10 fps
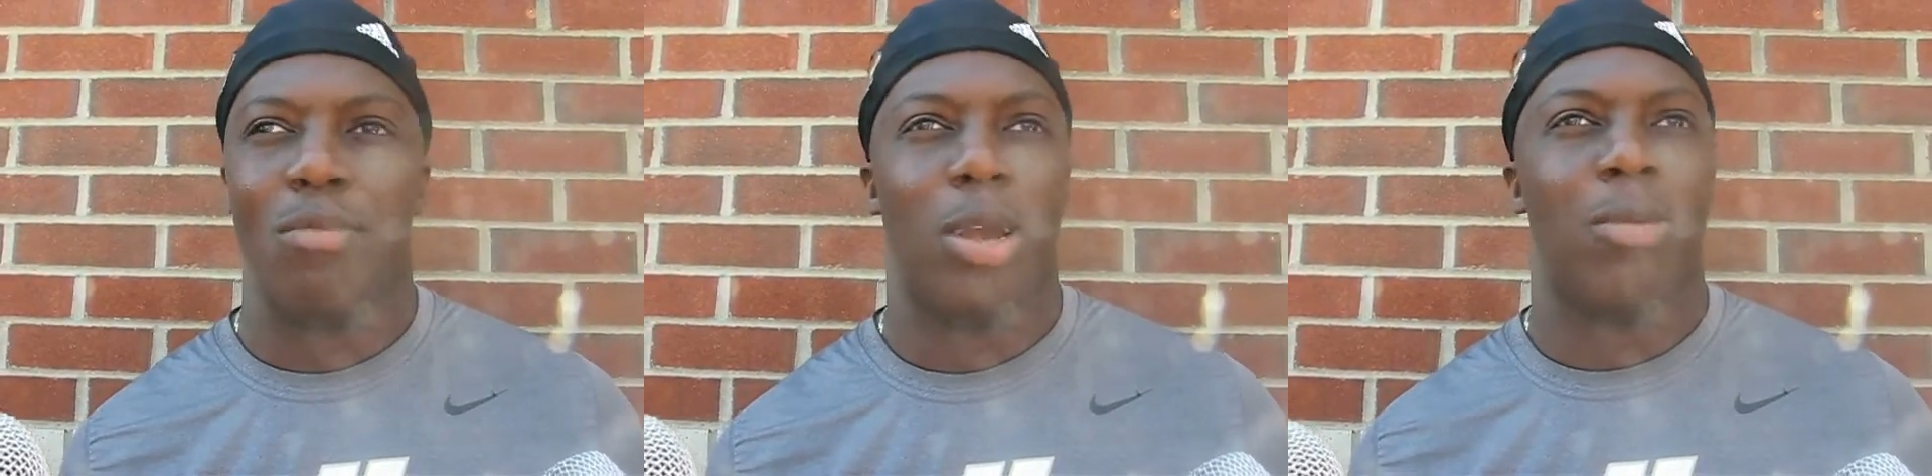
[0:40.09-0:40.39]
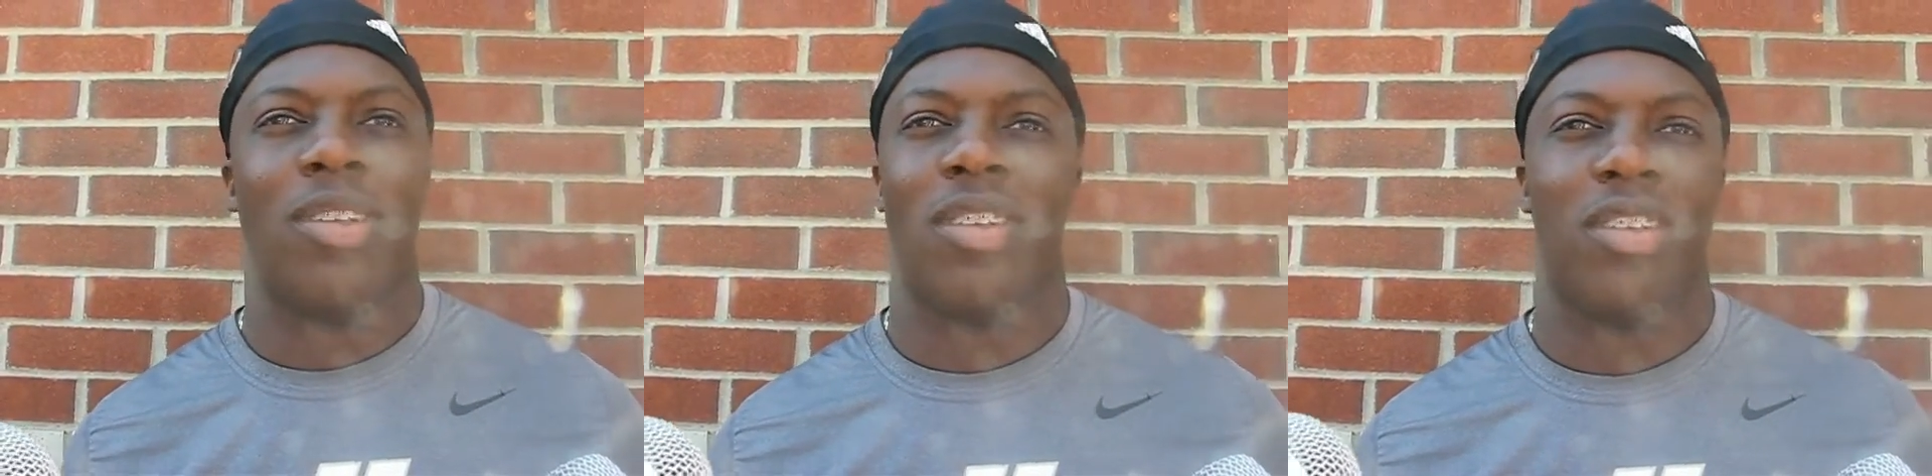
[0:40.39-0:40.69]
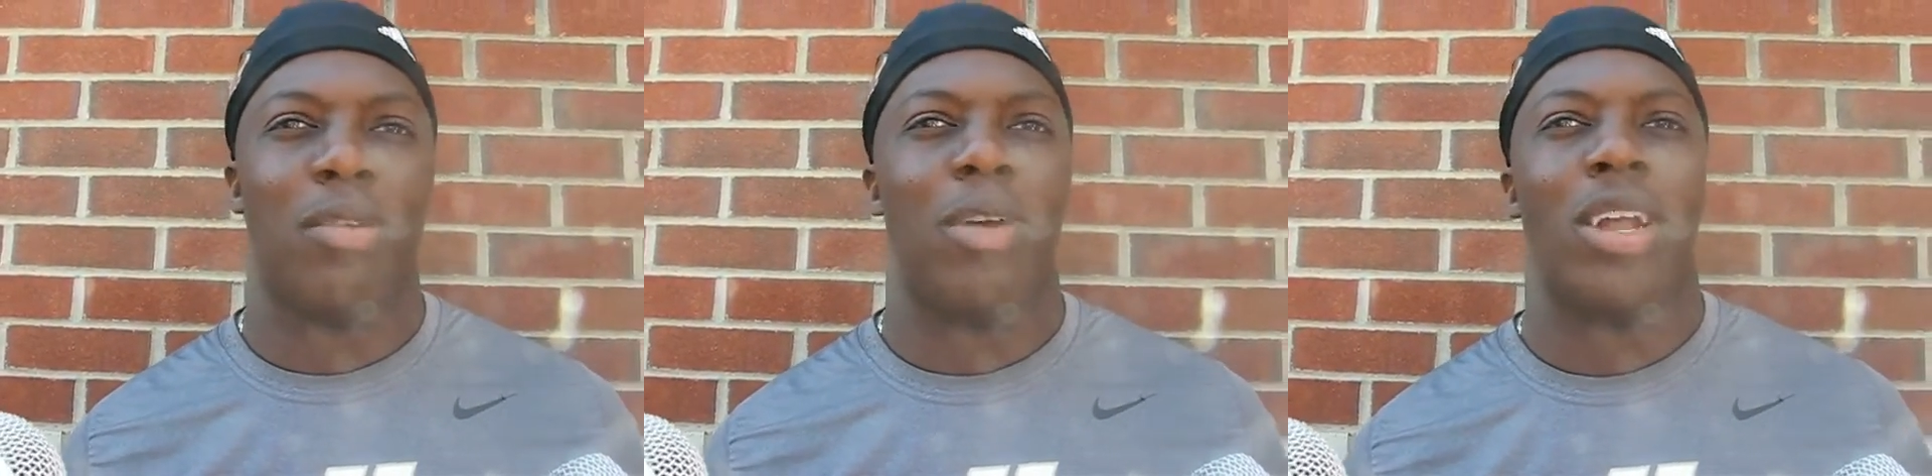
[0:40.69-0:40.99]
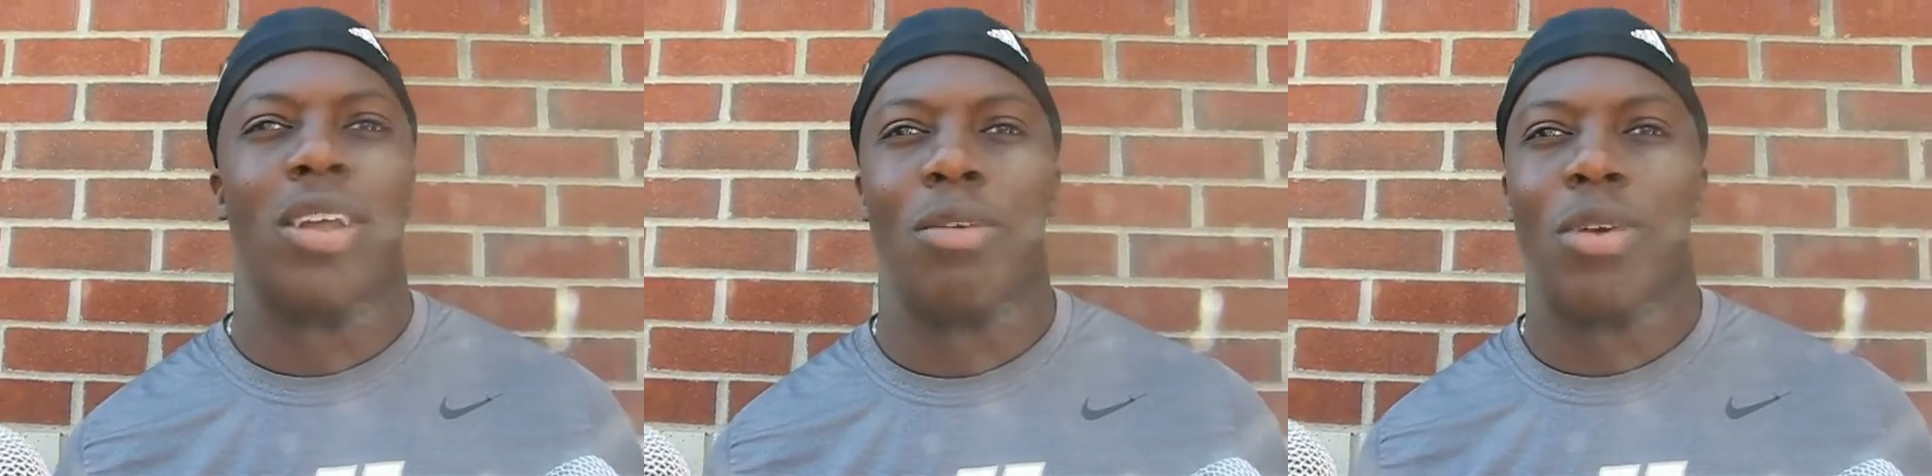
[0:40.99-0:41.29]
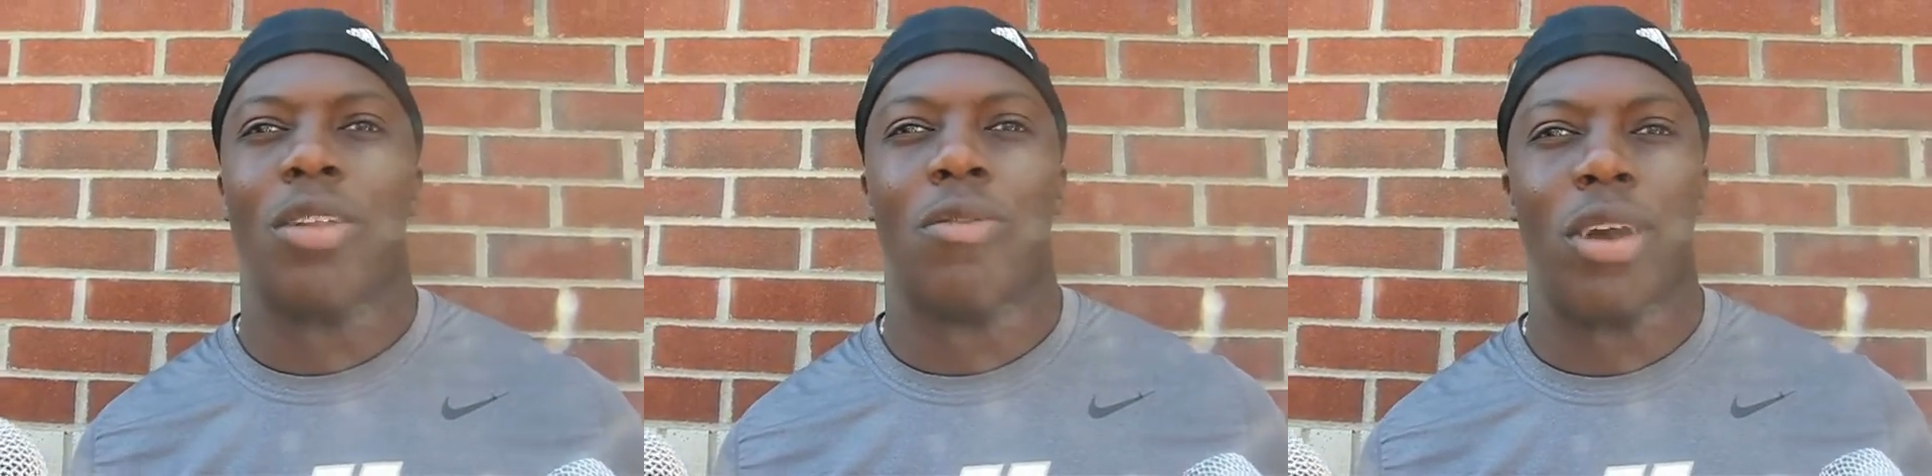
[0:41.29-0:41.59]
able to just sit back there and
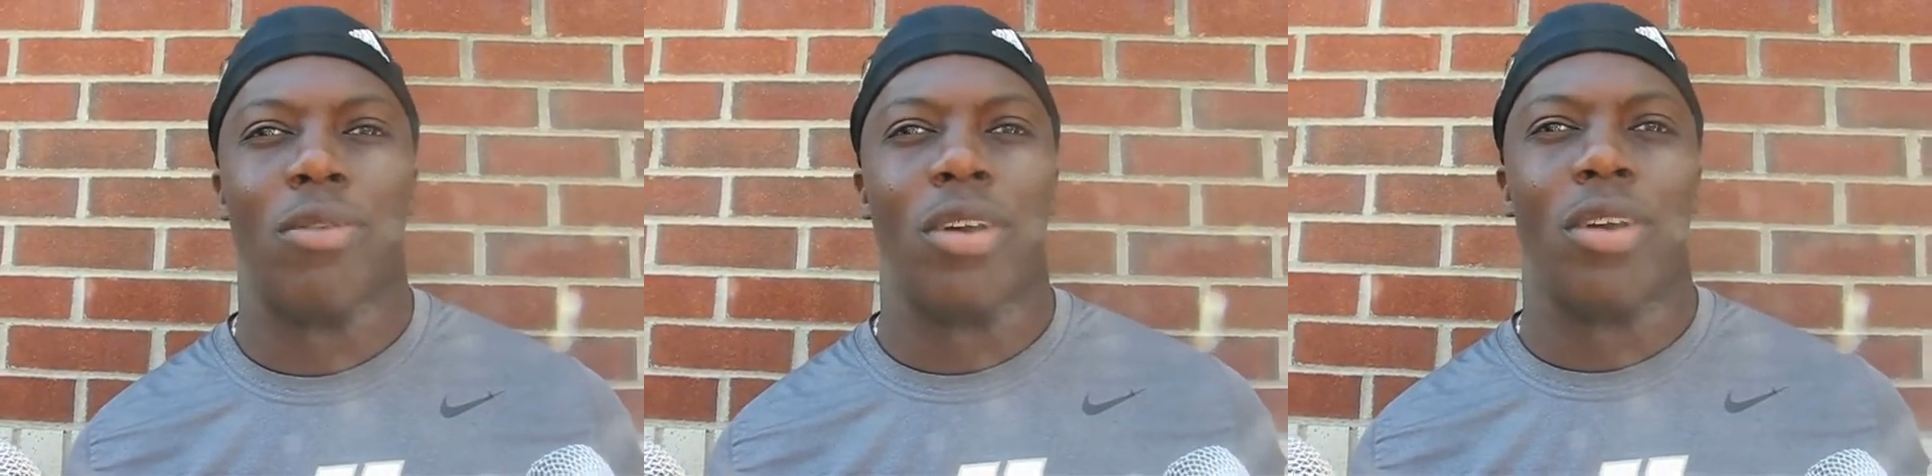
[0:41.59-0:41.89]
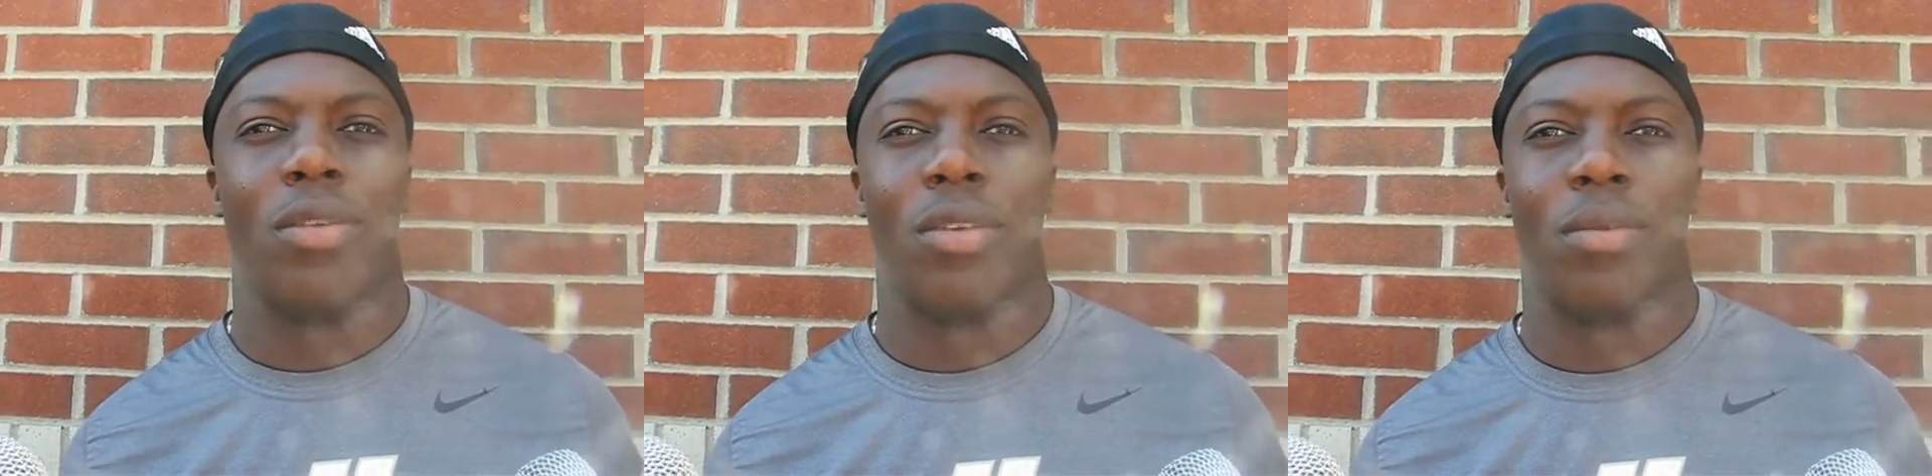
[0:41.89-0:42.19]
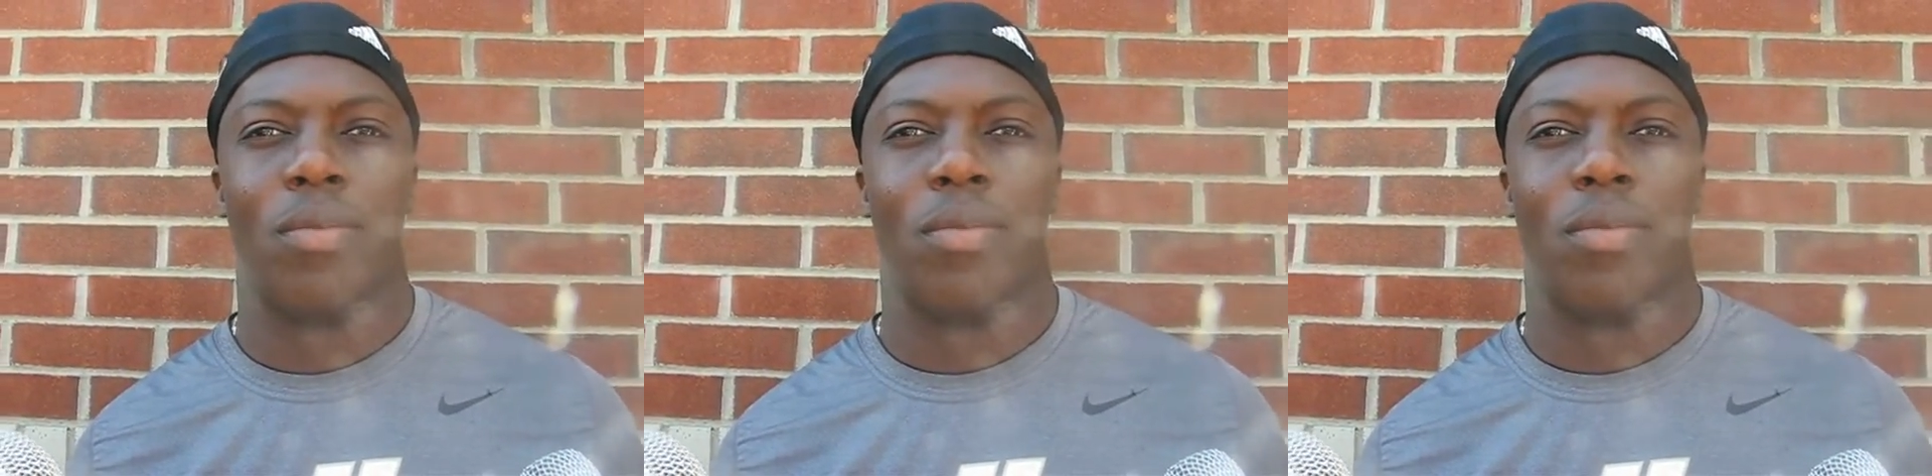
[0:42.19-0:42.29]
make the right reads.